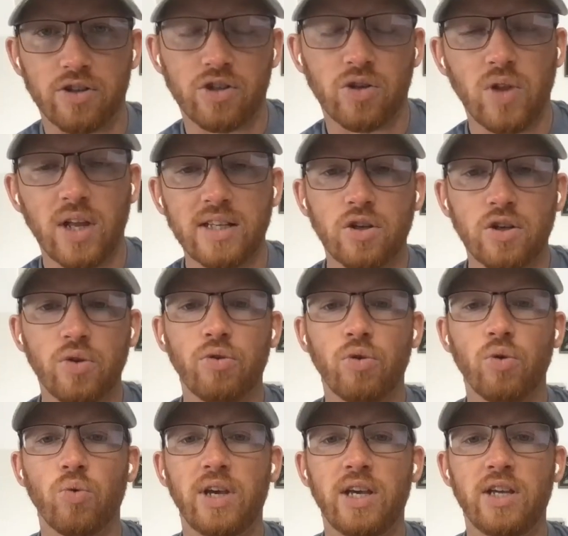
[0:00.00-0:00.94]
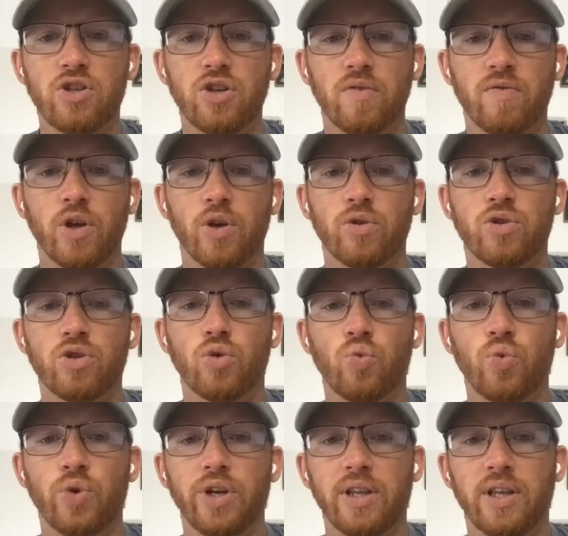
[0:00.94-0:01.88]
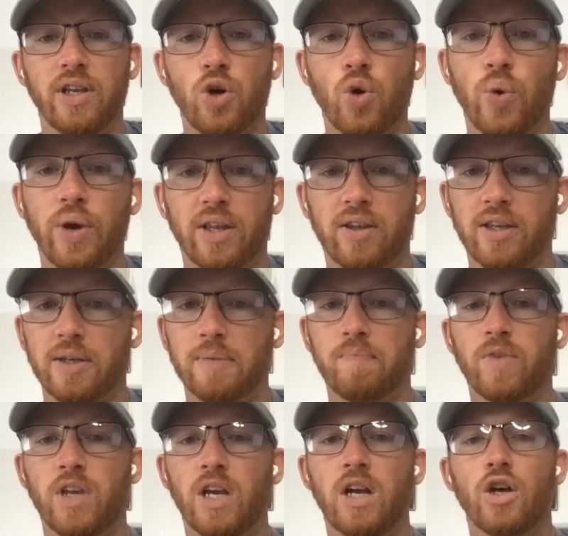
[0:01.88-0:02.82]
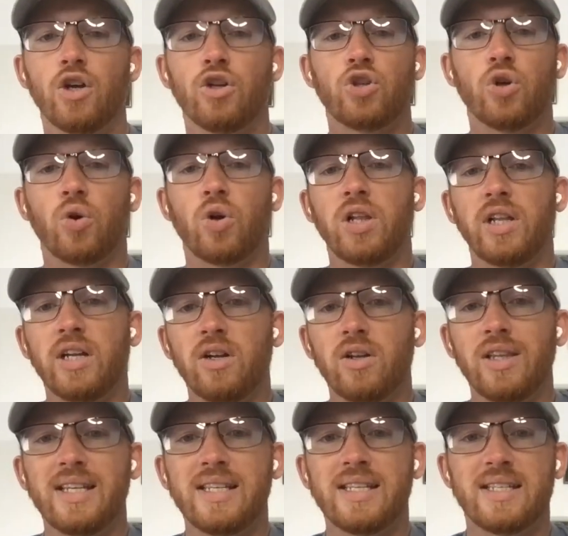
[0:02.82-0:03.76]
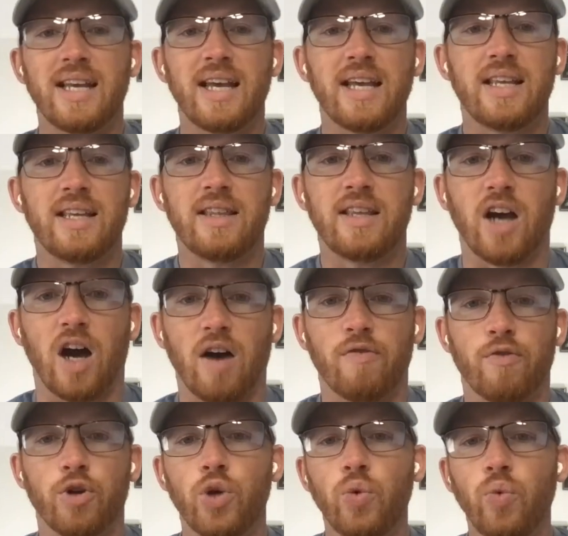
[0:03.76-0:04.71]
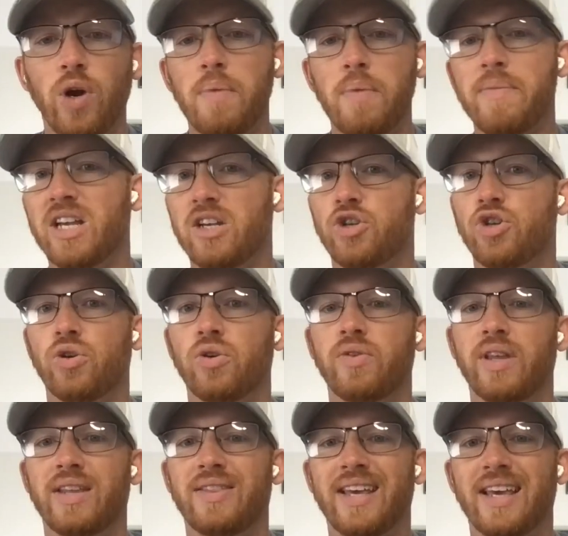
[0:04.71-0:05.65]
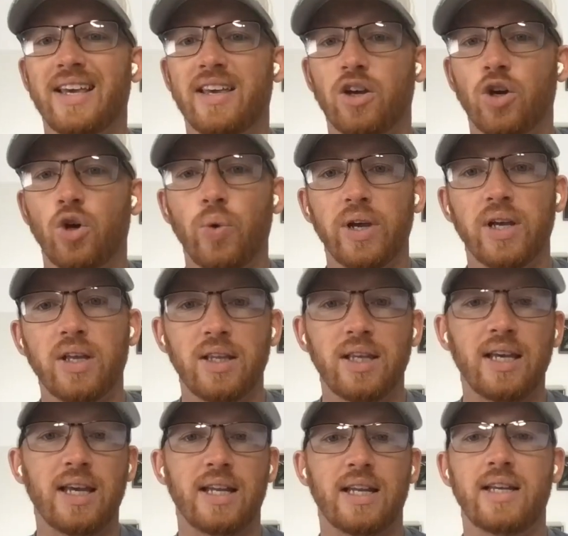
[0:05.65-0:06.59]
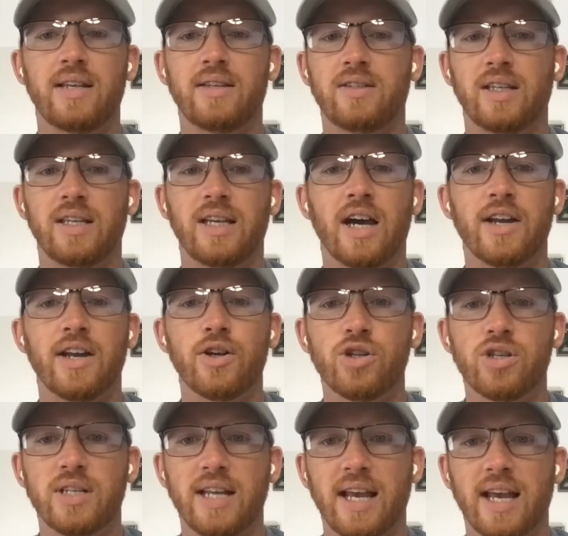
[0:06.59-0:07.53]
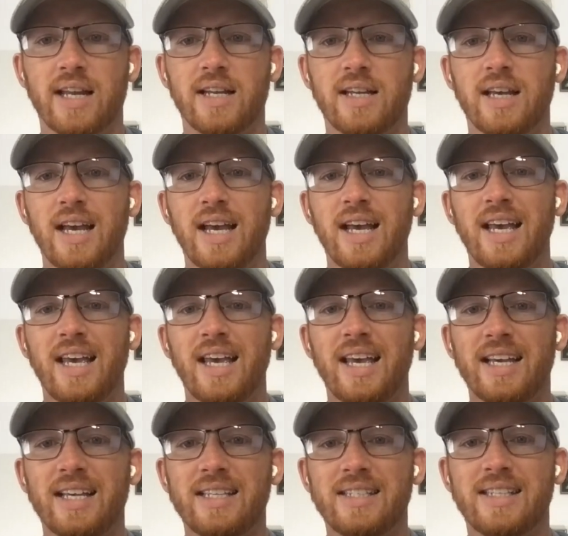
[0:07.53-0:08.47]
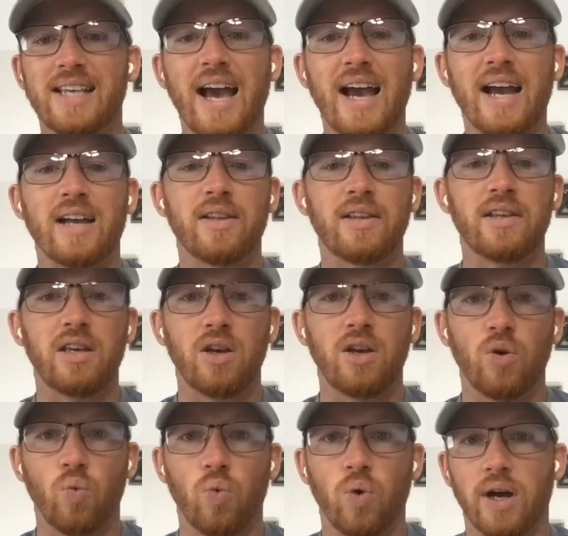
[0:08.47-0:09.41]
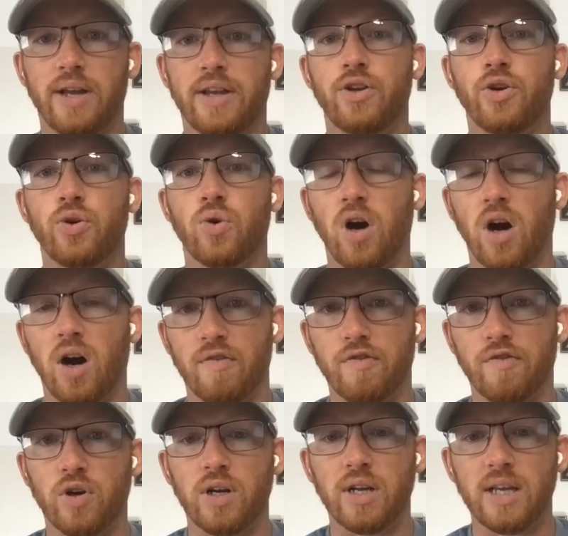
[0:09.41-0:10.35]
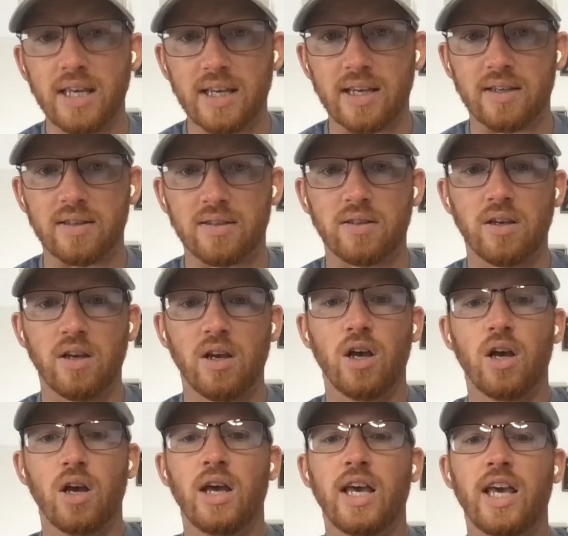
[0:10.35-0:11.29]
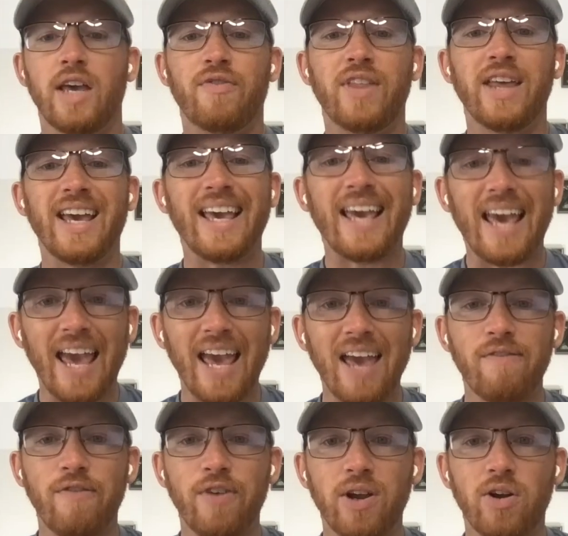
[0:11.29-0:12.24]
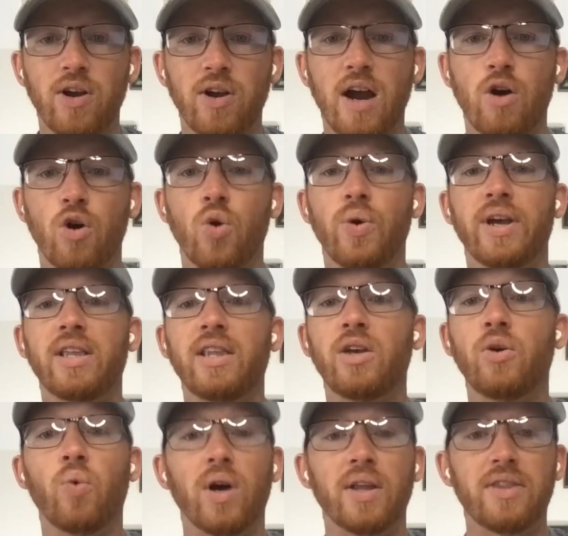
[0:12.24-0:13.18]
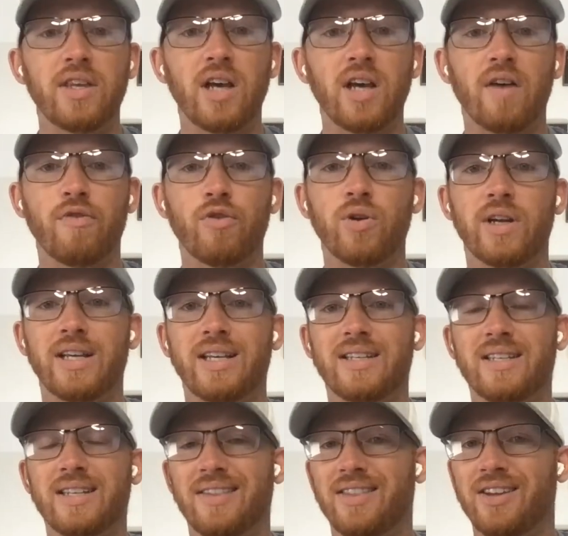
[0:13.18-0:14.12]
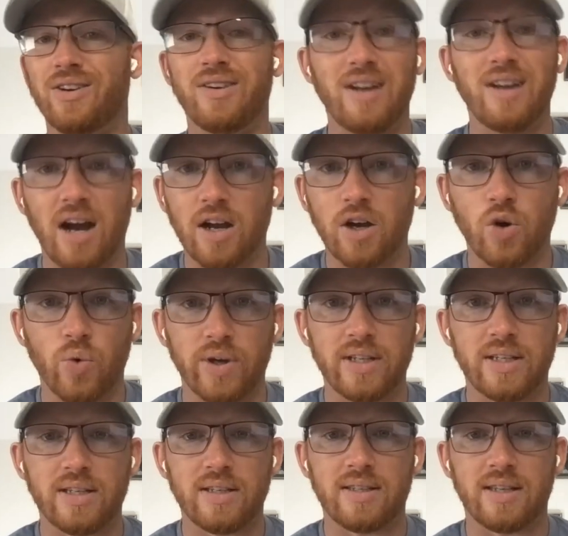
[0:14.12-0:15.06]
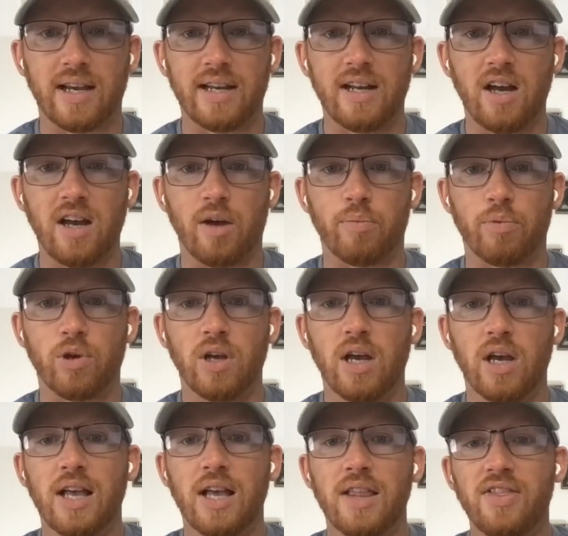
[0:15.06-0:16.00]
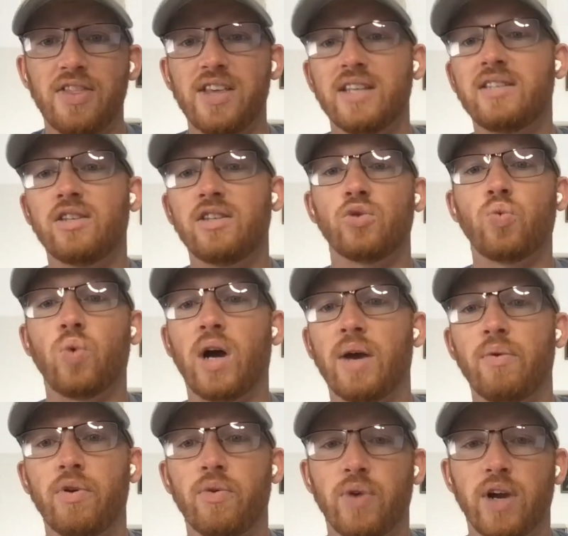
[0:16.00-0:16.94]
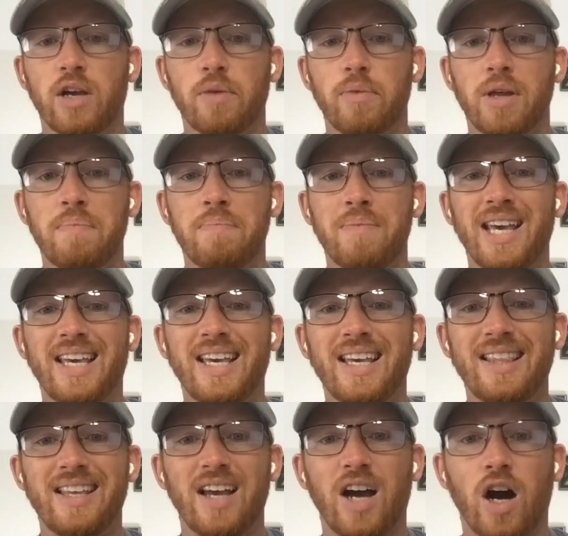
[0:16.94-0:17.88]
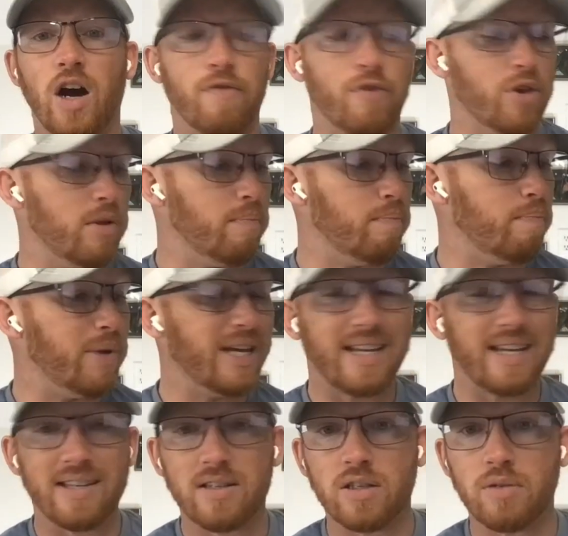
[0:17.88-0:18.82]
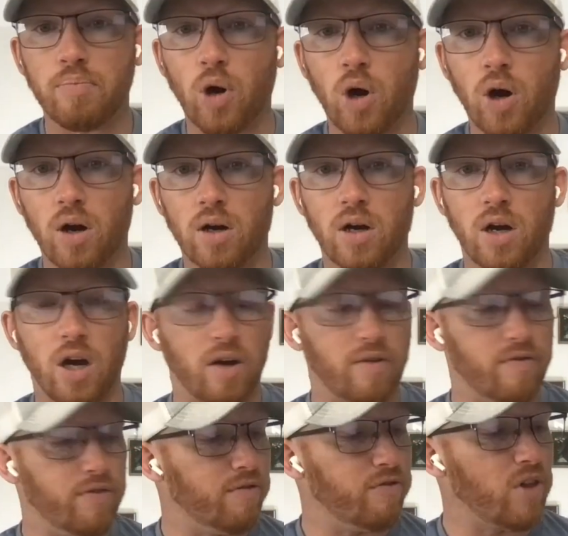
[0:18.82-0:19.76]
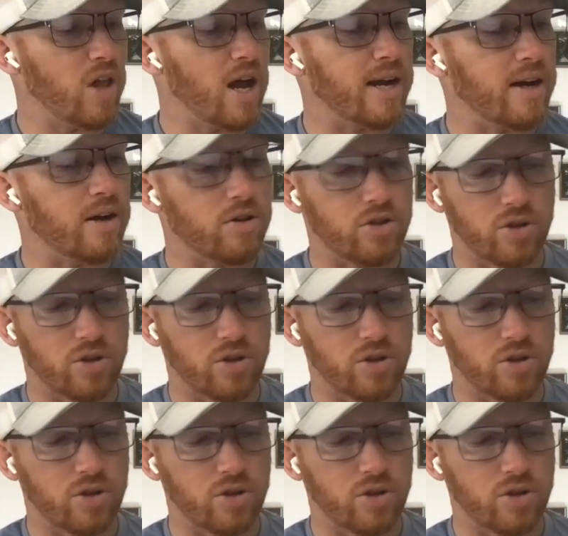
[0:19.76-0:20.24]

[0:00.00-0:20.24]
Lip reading: So let's go through each of those really quickly. So clearly stating the offer, you want to make sure that they can quickly and easily understand exactly what your offer is. If they can't figure out quickly what the offer is, they're not going to sign up. This is why we recommend making the offer the biggest part of the flyer.